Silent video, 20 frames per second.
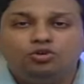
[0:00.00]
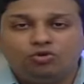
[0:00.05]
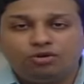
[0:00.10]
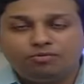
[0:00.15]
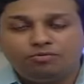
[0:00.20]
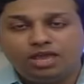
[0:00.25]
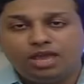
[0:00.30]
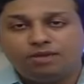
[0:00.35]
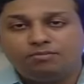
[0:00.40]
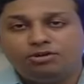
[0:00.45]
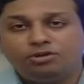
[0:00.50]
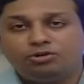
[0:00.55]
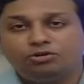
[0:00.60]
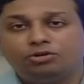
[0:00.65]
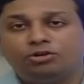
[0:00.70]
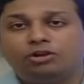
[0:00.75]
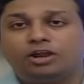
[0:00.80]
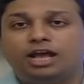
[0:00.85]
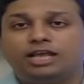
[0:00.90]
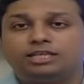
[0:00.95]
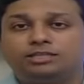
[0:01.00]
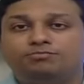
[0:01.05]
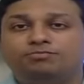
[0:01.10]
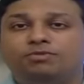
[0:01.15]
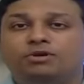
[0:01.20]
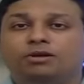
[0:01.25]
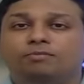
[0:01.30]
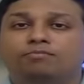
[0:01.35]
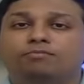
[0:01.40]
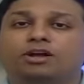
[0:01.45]
you would be able to
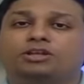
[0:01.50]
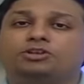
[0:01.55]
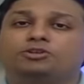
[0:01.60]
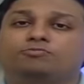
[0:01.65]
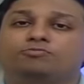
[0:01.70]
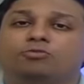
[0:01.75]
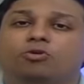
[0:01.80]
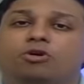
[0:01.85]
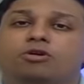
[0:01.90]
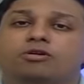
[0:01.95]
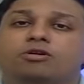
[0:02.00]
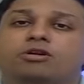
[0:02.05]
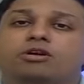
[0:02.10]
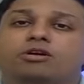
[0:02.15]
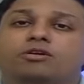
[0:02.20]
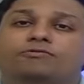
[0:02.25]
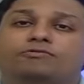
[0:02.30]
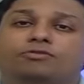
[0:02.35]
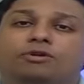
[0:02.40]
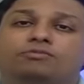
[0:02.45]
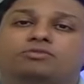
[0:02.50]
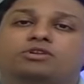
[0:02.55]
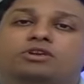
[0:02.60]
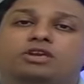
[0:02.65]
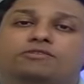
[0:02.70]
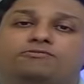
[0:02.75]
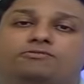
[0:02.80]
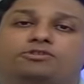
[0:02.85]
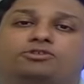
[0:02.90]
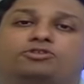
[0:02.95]
grasp much more from
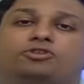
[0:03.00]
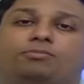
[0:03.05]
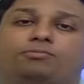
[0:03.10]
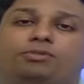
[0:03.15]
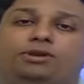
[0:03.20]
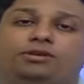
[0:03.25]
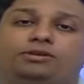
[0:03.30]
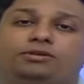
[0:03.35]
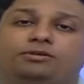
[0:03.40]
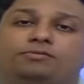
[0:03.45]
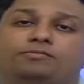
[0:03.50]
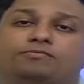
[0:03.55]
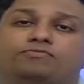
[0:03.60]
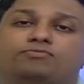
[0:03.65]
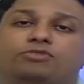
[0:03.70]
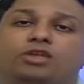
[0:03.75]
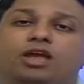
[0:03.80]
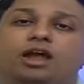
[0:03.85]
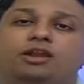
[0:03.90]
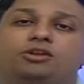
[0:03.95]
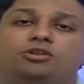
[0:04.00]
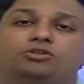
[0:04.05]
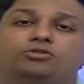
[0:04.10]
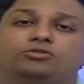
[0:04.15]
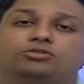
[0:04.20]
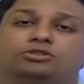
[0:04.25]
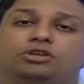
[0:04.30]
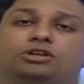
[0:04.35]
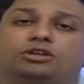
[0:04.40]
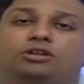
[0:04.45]
the given topic and
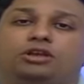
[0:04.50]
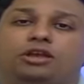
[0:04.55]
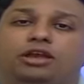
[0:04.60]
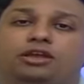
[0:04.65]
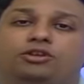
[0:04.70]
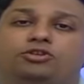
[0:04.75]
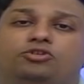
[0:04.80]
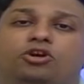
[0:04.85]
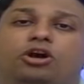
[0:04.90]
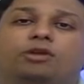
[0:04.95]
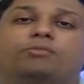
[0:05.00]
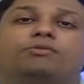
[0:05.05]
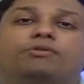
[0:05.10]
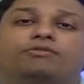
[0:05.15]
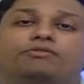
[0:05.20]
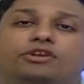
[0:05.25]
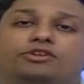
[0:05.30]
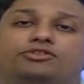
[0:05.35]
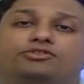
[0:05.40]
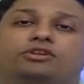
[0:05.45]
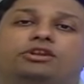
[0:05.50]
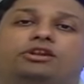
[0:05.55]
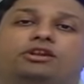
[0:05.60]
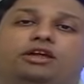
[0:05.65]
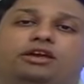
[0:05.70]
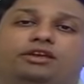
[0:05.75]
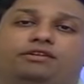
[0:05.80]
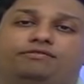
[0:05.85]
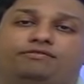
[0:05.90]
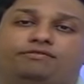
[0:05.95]
use it in your professional
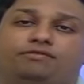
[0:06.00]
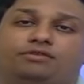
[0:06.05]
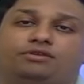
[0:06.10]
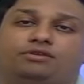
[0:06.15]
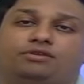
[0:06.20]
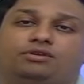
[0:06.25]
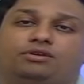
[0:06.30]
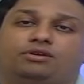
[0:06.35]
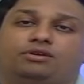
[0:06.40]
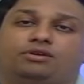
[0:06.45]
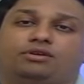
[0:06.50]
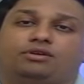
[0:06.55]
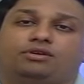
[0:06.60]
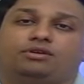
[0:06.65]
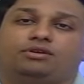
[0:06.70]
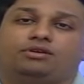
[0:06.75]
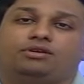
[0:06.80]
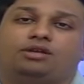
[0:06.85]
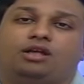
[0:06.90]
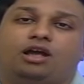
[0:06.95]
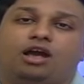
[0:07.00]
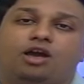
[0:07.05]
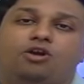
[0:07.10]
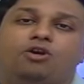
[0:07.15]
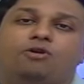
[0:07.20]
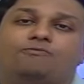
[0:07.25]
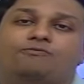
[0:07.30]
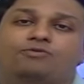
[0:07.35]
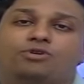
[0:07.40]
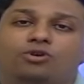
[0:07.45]
life. I
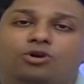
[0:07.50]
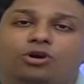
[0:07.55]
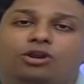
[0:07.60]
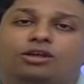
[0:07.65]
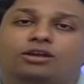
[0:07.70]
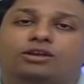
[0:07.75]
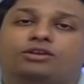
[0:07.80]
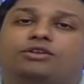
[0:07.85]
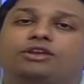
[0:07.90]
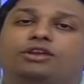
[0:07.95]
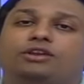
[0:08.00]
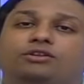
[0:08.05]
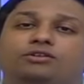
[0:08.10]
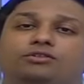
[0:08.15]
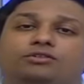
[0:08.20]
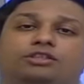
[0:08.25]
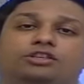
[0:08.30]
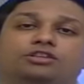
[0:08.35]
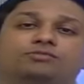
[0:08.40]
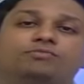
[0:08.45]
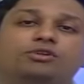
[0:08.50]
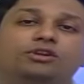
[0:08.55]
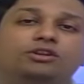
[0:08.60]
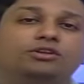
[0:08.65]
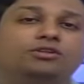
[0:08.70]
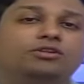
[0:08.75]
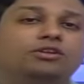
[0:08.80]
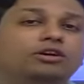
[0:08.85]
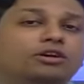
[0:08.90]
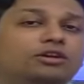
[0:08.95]
hope we all agree to this
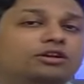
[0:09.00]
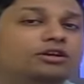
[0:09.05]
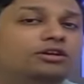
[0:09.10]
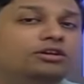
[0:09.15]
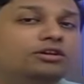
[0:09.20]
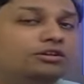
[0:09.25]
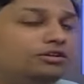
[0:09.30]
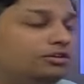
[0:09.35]
particular